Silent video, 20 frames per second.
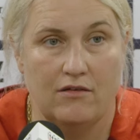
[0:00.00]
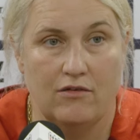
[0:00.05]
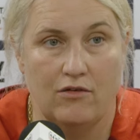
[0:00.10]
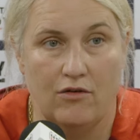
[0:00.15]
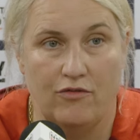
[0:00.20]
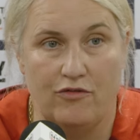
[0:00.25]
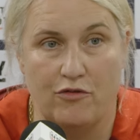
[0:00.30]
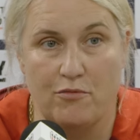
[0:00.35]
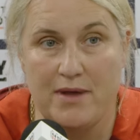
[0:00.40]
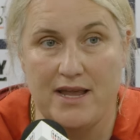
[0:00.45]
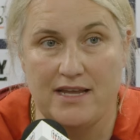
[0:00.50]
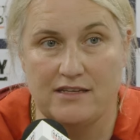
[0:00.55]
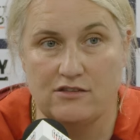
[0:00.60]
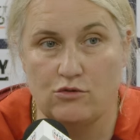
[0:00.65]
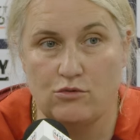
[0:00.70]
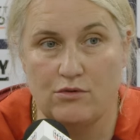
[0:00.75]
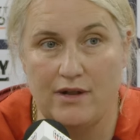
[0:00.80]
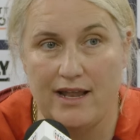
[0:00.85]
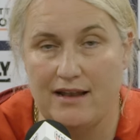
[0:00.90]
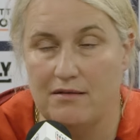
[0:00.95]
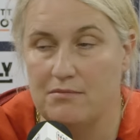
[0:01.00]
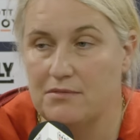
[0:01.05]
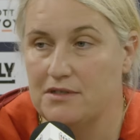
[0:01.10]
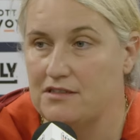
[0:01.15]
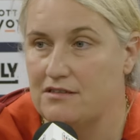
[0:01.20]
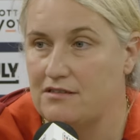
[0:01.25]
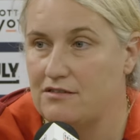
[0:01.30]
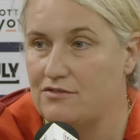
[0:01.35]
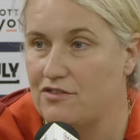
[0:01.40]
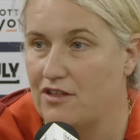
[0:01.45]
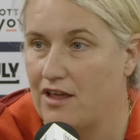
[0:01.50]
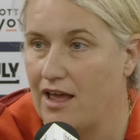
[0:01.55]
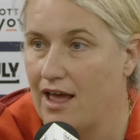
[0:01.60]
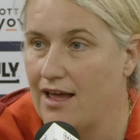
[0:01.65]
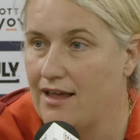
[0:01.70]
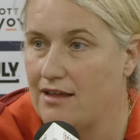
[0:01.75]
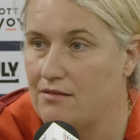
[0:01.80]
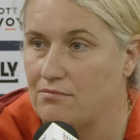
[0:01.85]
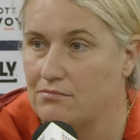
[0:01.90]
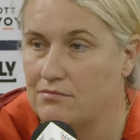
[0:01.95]
Well, for me, it's all elements of the
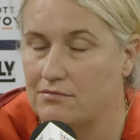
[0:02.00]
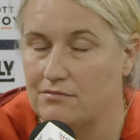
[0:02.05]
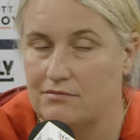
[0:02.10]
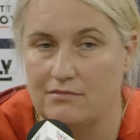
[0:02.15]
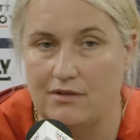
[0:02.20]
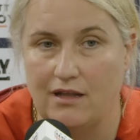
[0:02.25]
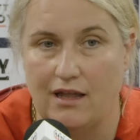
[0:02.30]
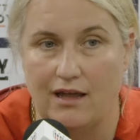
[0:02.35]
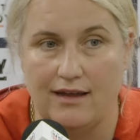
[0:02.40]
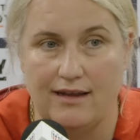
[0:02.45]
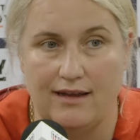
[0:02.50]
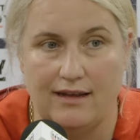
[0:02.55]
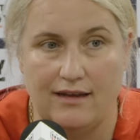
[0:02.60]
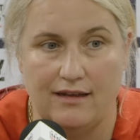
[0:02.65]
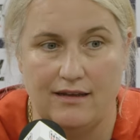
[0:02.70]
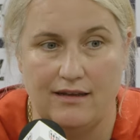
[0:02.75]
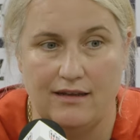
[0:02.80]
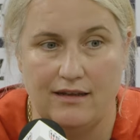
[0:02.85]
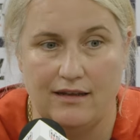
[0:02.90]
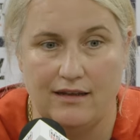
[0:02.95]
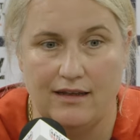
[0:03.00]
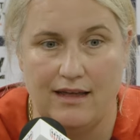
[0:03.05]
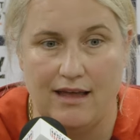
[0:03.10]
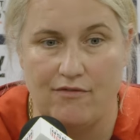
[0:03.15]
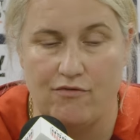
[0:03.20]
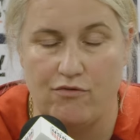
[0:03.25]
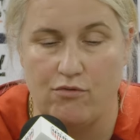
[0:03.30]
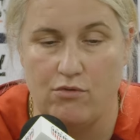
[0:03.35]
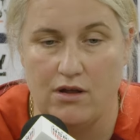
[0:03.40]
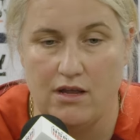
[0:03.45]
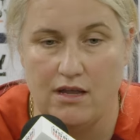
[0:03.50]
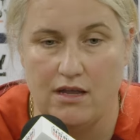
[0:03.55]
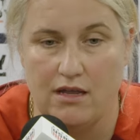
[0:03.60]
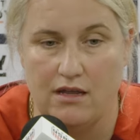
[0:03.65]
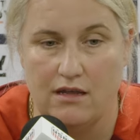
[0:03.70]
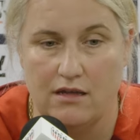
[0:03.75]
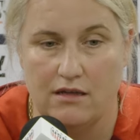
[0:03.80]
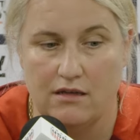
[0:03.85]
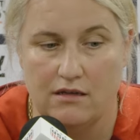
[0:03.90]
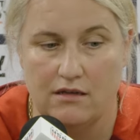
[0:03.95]
game. Like, have
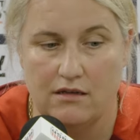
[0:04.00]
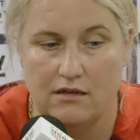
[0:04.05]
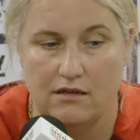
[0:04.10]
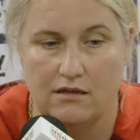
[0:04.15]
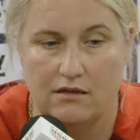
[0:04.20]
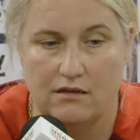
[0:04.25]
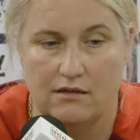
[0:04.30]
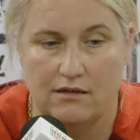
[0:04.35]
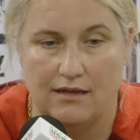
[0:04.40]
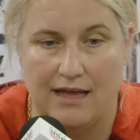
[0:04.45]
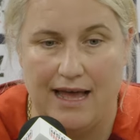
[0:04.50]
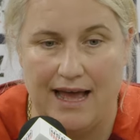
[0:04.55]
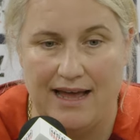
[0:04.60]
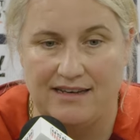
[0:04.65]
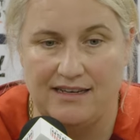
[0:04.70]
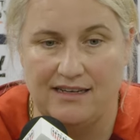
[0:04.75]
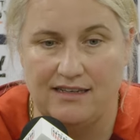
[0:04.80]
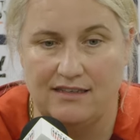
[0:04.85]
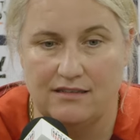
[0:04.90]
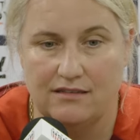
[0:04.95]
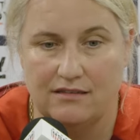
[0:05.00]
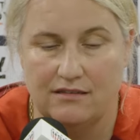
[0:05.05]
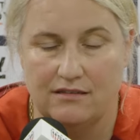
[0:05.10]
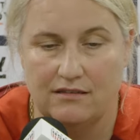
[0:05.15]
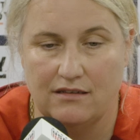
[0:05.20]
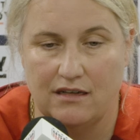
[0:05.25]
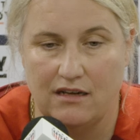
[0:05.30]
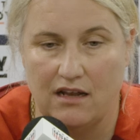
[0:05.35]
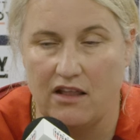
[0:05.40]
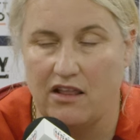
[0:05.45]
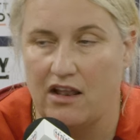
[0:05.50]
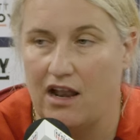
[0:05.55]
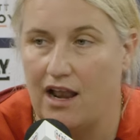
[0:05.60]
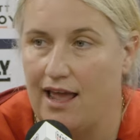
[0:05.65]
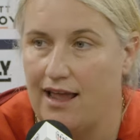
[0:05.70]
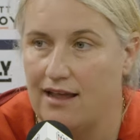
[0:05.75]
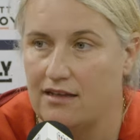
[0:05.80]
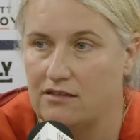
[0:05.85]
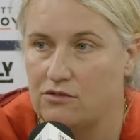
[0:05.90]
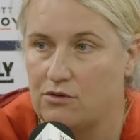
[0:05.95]
we added another
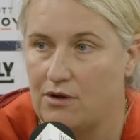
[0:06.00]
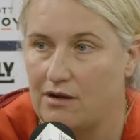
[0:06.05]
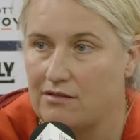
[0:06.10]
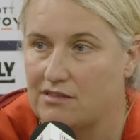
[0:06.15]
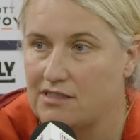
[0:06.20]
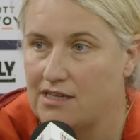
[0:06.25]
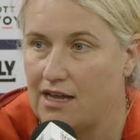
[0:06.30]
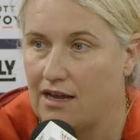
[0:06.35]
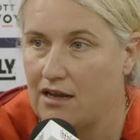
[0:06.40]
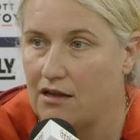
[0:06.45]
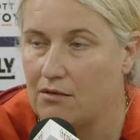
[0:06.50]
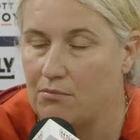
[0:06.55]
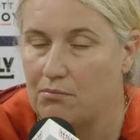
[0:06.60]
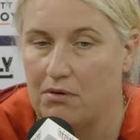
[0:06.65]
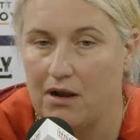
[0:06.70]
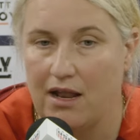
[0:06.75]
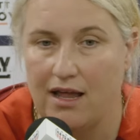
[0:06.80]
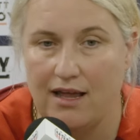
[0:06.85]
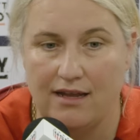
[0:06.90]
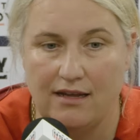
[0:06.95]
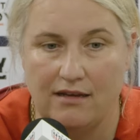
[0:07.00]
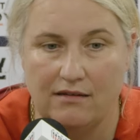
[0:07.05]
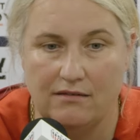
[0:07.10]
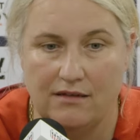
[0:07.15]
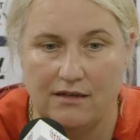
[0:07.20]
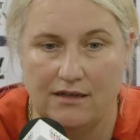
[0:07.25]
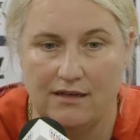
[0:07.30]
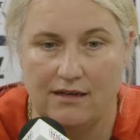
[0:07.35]
layer to our attacking play?